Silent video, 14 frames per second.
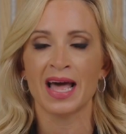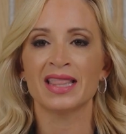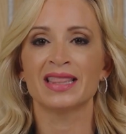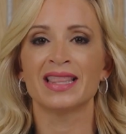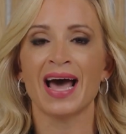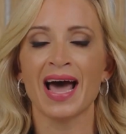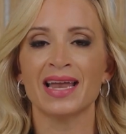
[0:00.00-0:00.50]

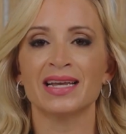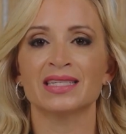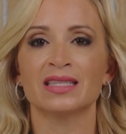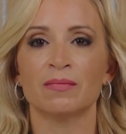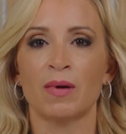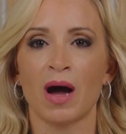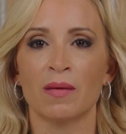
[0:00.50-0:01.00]
That is
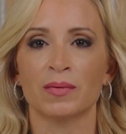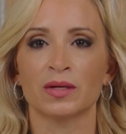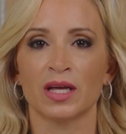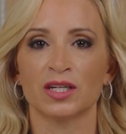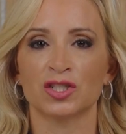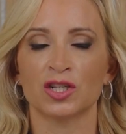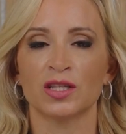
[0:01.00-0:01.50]
the
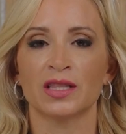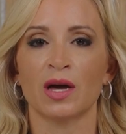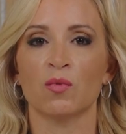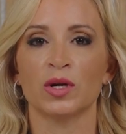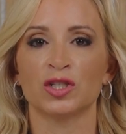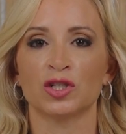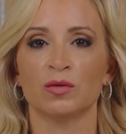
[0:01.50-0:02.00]
population that
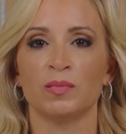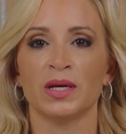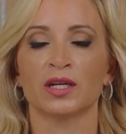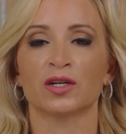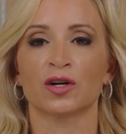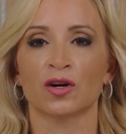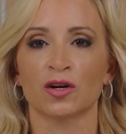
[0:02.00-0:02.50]
we should be
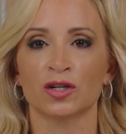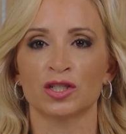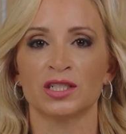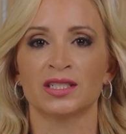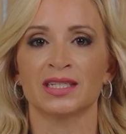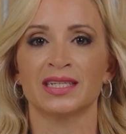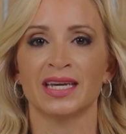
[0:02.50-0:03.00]

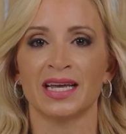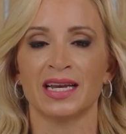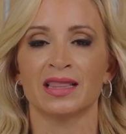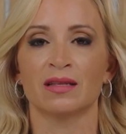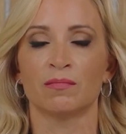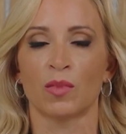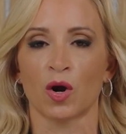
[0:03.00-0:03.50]
encouraging to get in
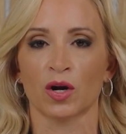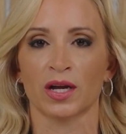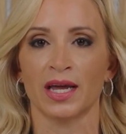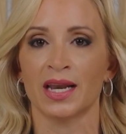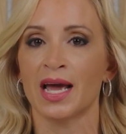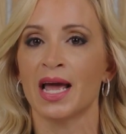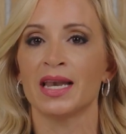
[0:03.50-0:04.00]
the
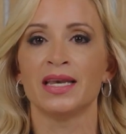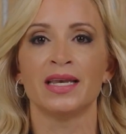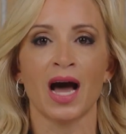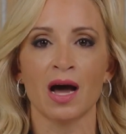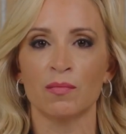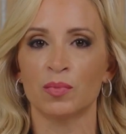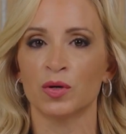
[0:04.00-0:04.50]
market,
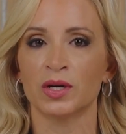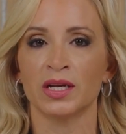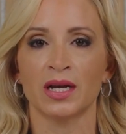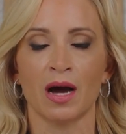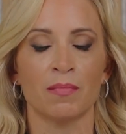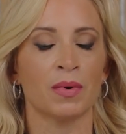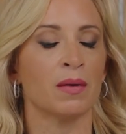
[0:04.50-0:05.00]
not putting
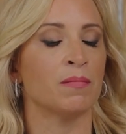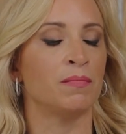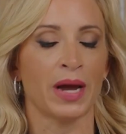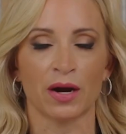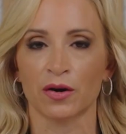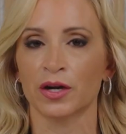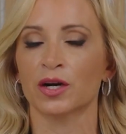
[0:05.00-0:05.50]
up
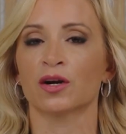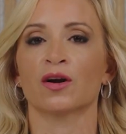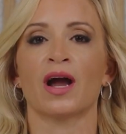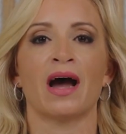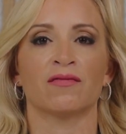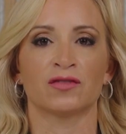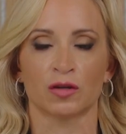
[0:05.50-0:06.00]
barrier
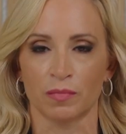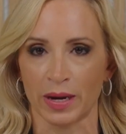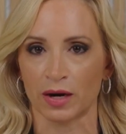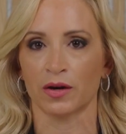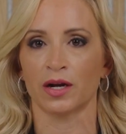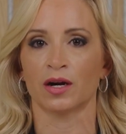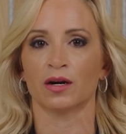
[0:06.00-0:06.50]
after
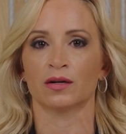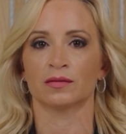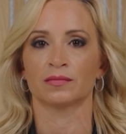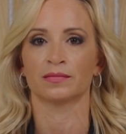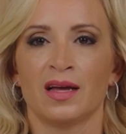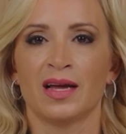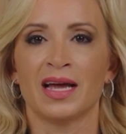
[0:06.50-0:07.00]
barrier.
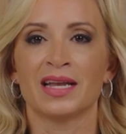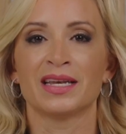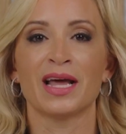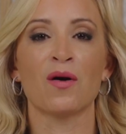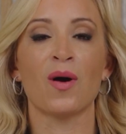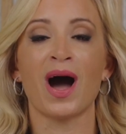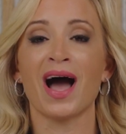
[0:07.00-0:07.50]

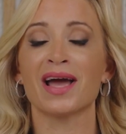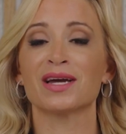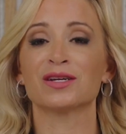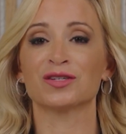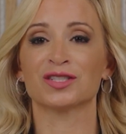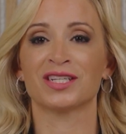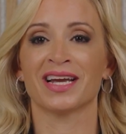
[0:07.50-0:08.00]
Now, I
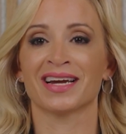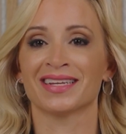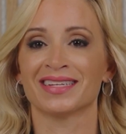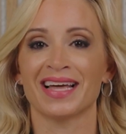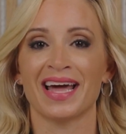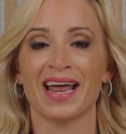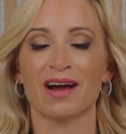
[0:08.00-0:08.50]

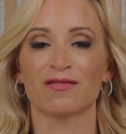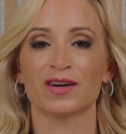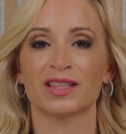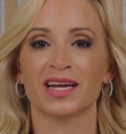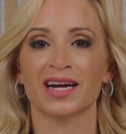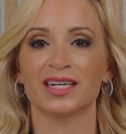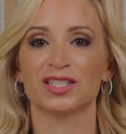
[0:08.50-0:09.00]
understand that
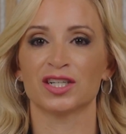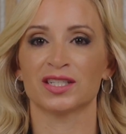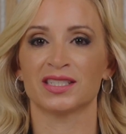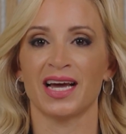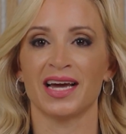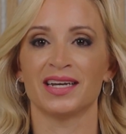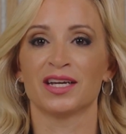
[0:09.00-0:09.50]
everything I just
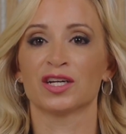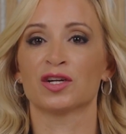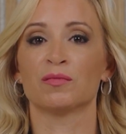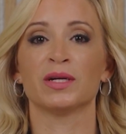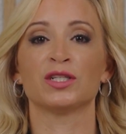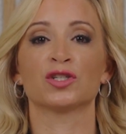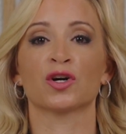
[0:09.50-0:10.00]
said could
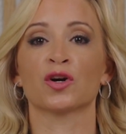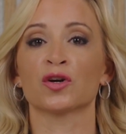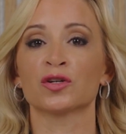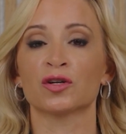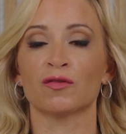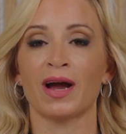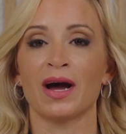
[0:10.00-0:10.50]
be
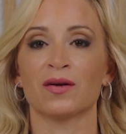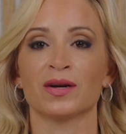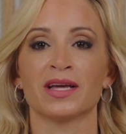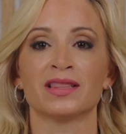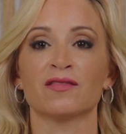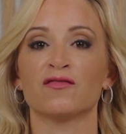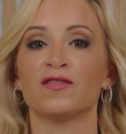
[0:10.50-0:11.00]
turned around
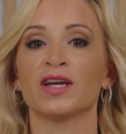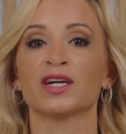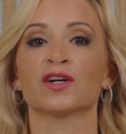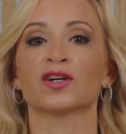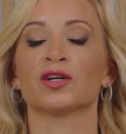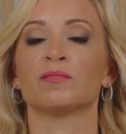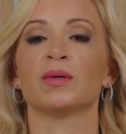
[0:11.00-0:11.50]
and the finger
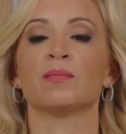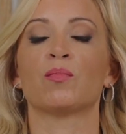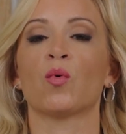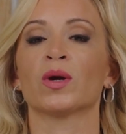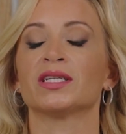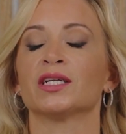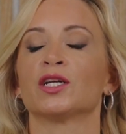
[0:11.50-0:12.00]
could be
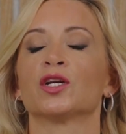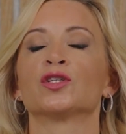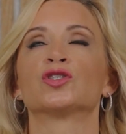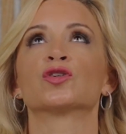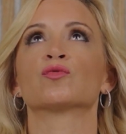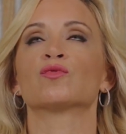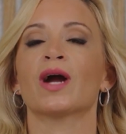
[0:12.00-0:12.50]
pointed
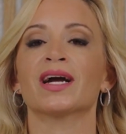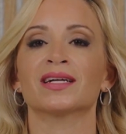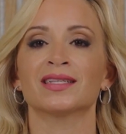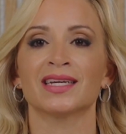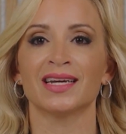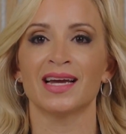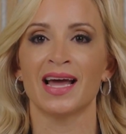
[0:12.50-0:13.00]

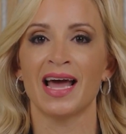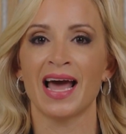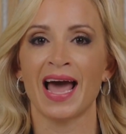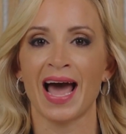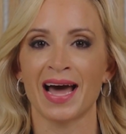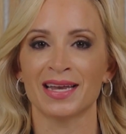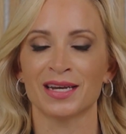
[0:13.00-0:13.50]
directly
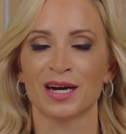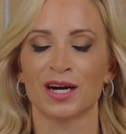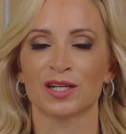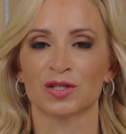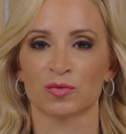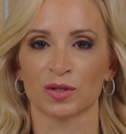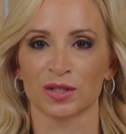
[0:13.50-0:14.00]
at
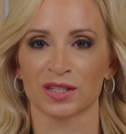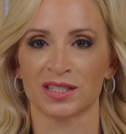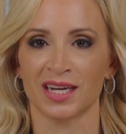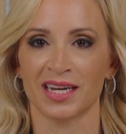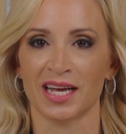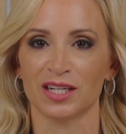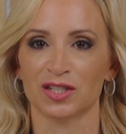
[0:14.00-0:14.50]
us real
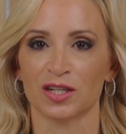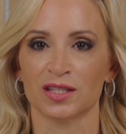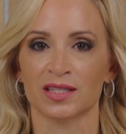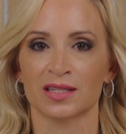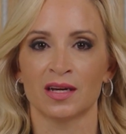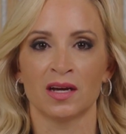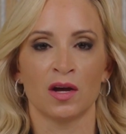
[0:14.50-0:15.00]
estate agents.